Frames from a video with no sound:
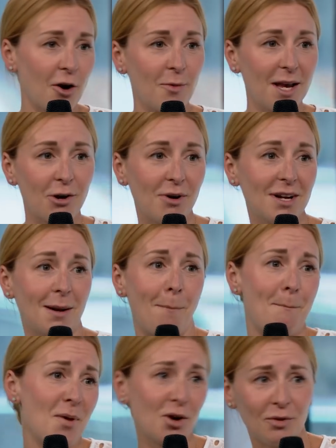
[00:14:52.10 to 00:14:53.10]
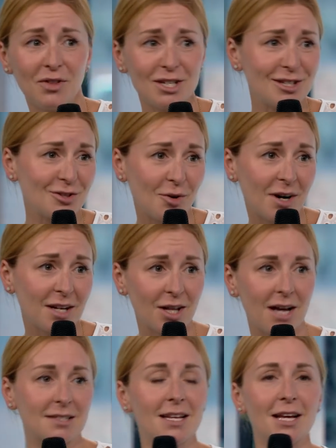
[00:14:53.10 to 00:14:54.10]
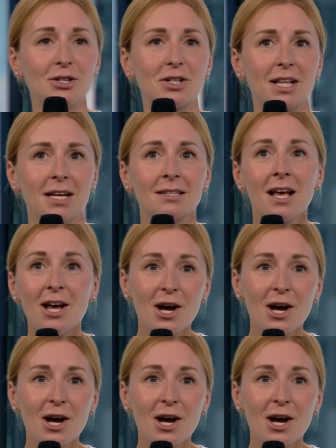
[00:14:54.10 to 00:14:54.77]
are we going to build this store in Los Angeles?